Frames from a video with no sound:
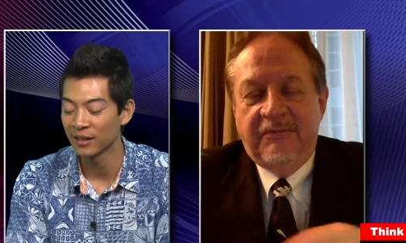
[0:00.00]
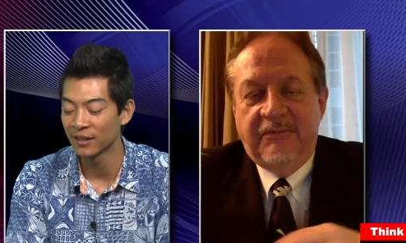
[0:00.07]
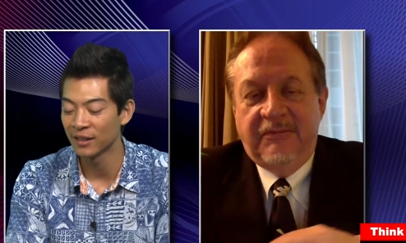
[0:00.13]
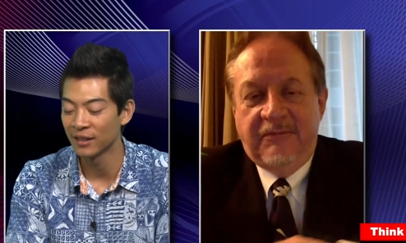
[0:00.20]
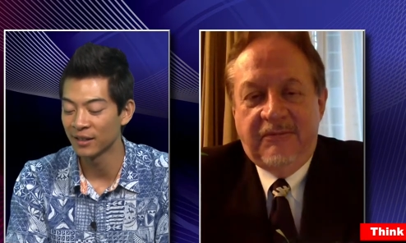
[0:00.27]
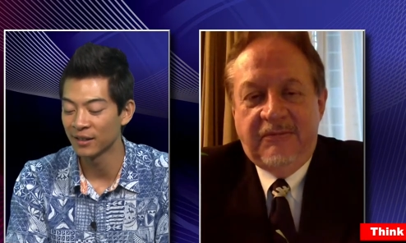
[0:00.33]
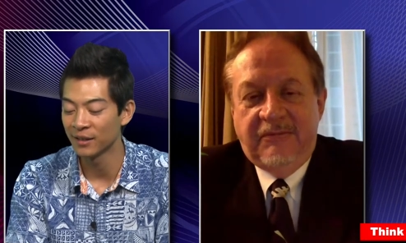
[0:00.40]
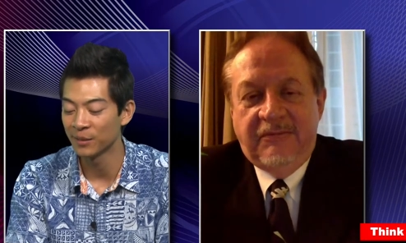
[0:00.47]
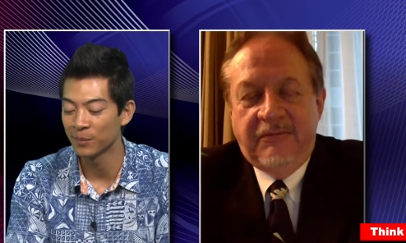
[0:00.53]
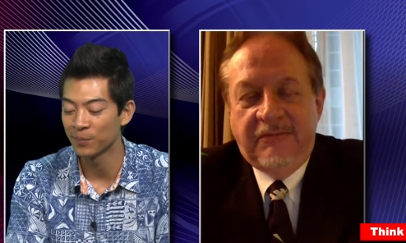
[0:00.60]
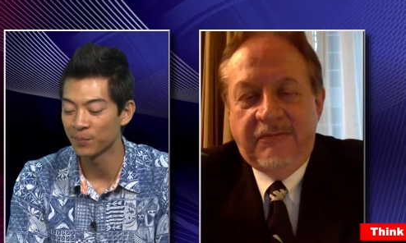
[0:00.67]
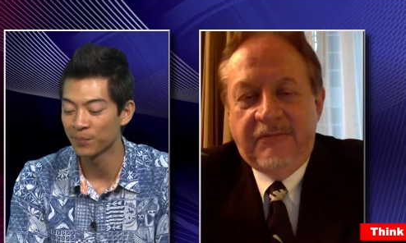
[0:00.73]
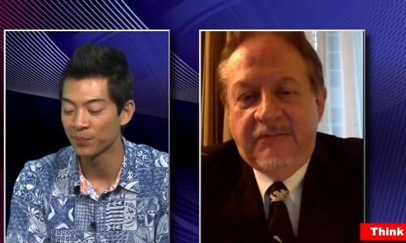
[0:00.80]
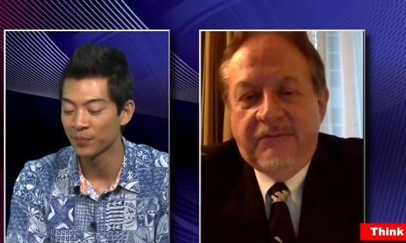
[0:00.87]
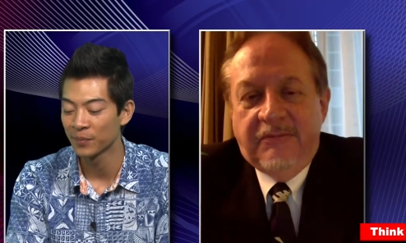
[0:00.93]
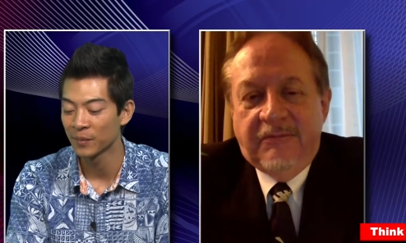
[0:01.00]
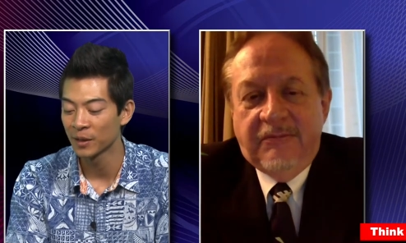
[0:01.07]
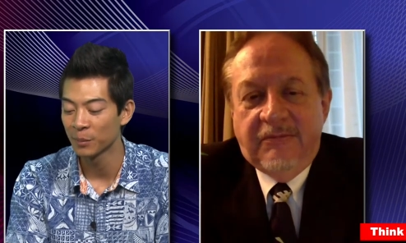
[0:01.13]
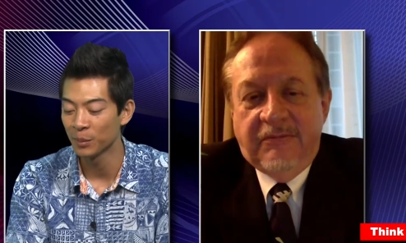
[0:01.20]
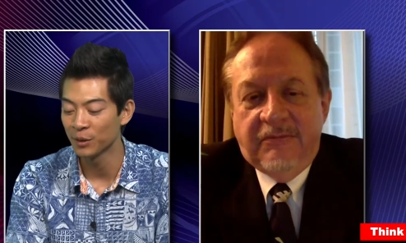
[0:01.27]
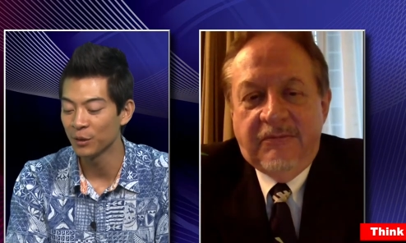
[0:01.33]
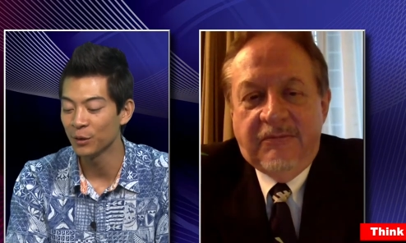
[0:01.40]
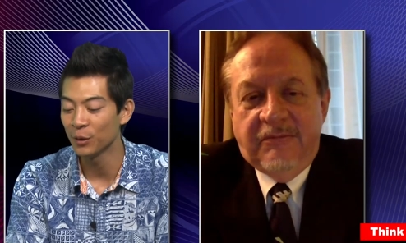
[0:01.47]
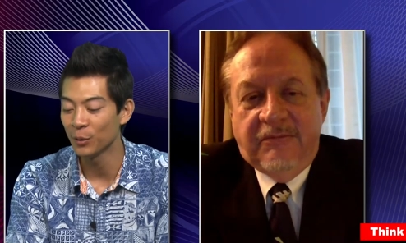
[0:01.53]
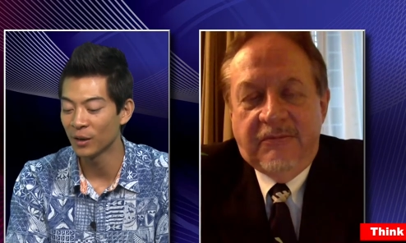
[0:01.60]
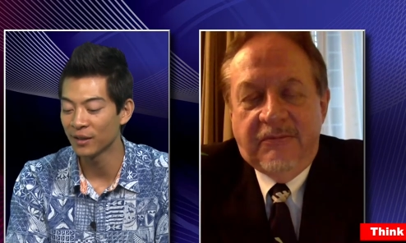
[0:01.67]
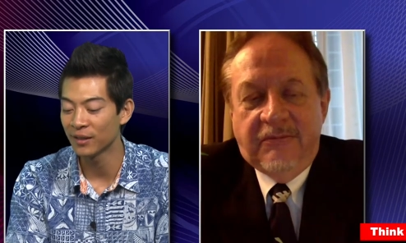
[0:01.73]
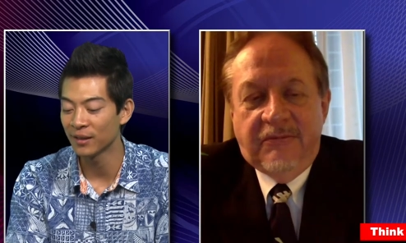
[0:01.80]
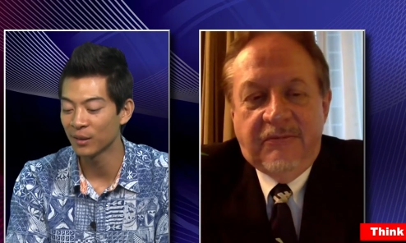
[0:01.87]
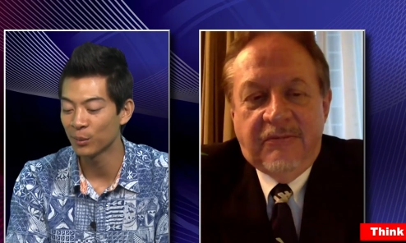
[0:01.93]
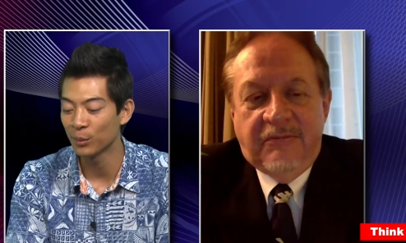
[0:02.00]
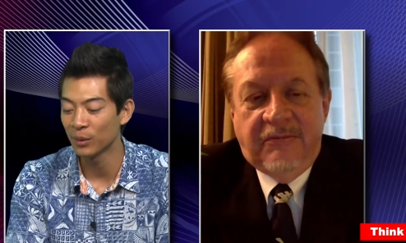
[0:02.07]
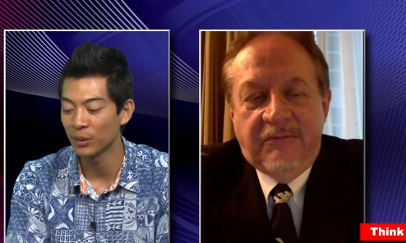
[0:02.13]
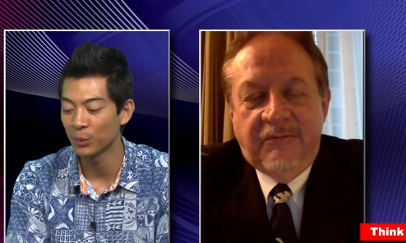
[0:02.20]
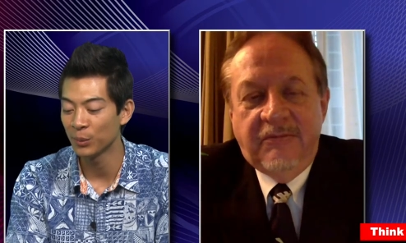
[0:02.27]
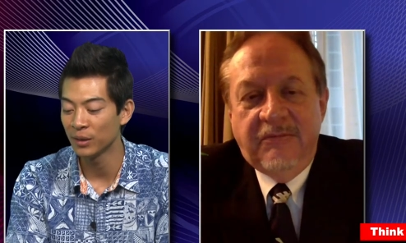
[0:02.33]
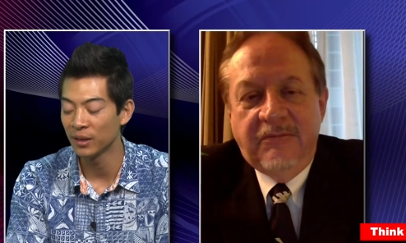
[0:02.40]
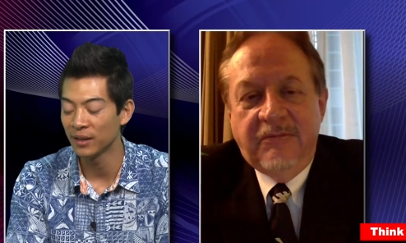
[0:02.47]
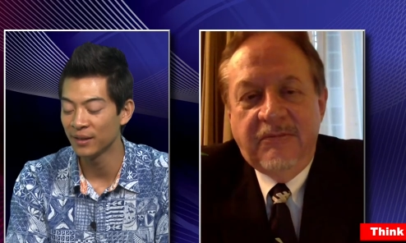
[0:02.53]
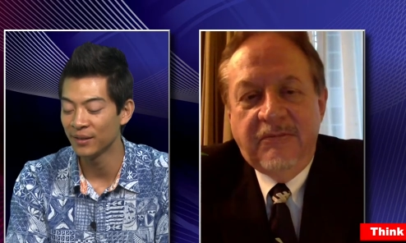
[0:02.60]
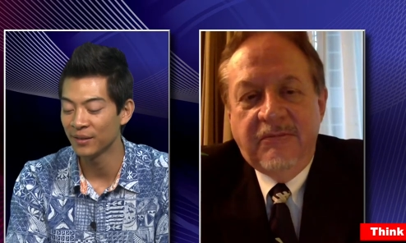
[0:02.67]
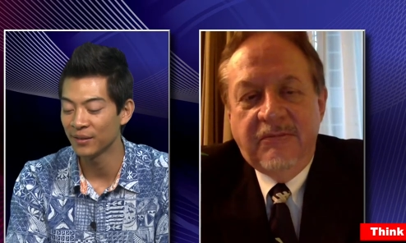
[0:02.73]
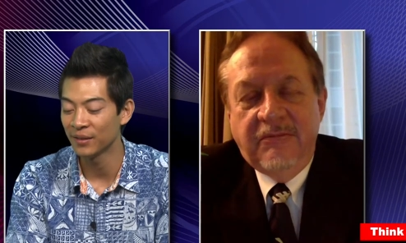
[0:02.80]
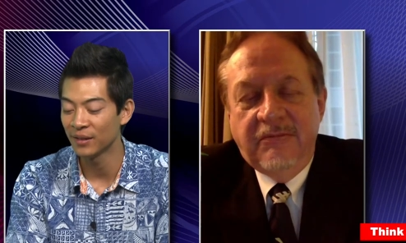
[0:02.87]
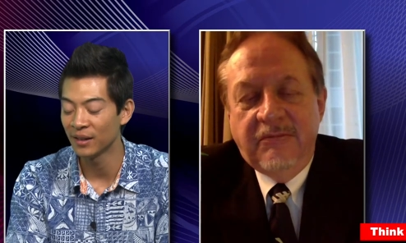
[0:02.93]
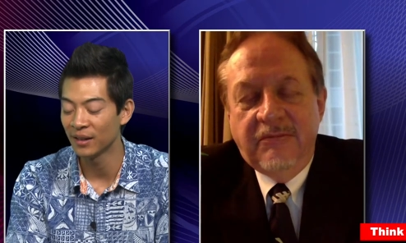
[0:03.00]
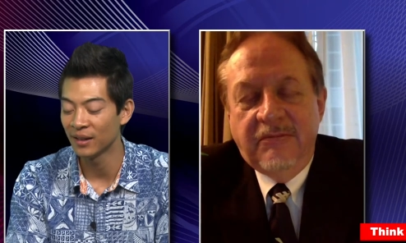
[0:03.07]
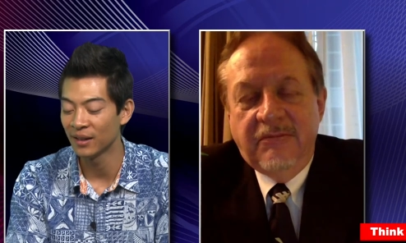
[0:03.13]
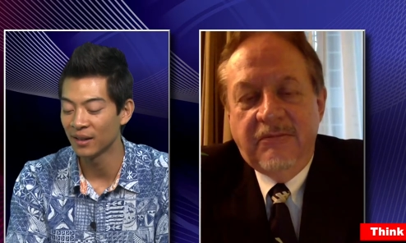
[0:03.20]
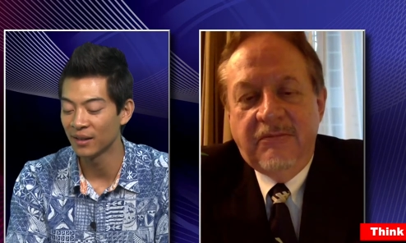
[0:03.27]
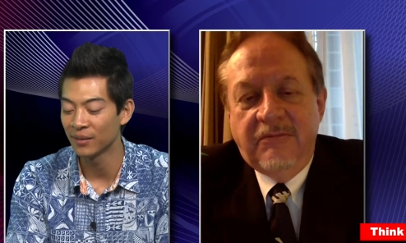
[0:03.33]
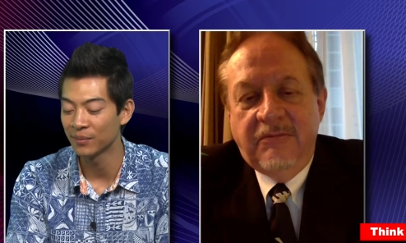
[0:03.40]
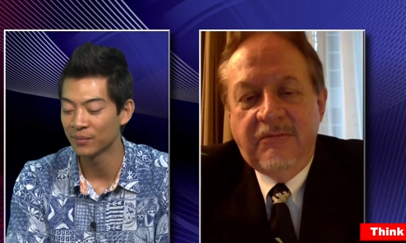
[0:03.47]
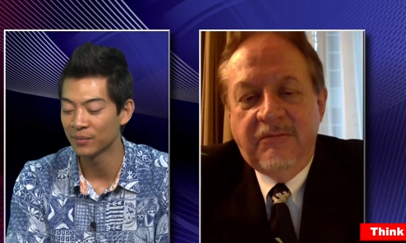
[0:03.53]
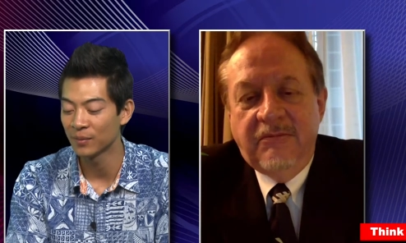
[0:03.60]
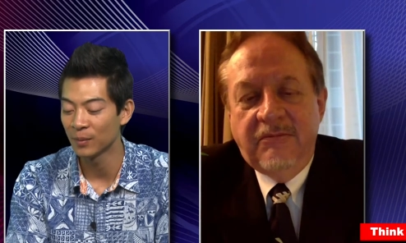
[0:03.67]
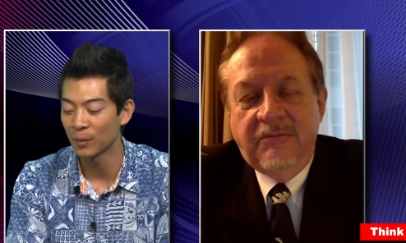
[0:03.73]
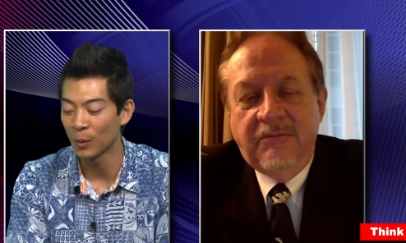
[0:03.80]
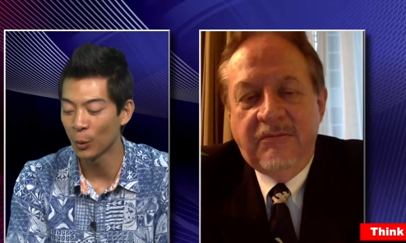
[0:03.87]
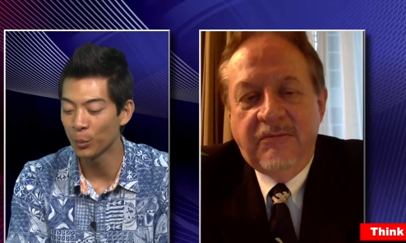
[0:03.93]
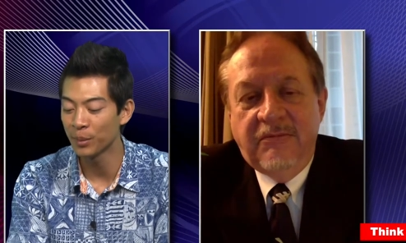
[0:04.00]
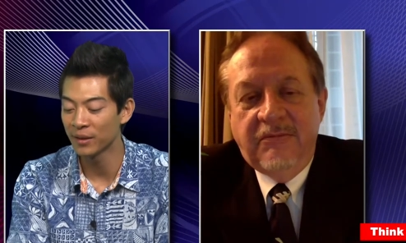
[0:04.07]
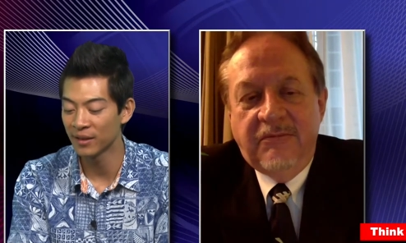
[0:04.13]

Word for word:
Speaker 1: Um, but you know, I think when we um, open